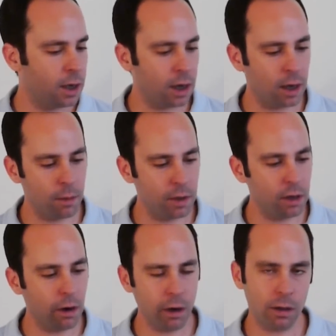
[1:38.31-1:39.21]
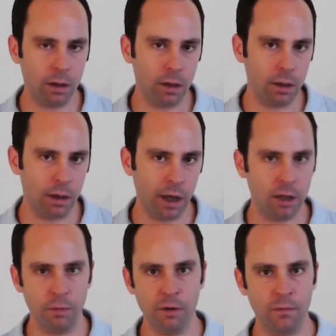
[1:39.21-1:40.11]
In the article,
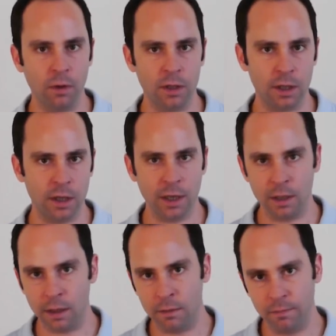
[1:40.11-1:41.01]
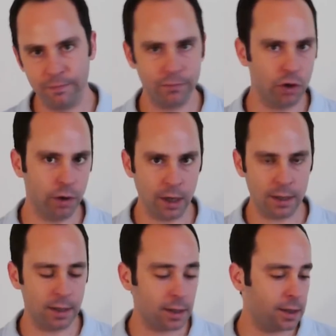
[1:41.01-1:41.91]
Nathan Myhrvold suggested 30 to
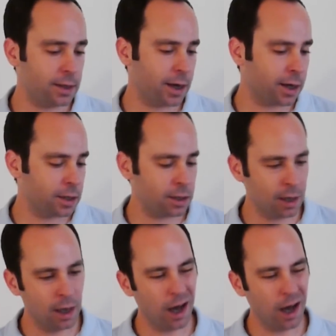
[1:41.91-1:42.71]
60 seconds.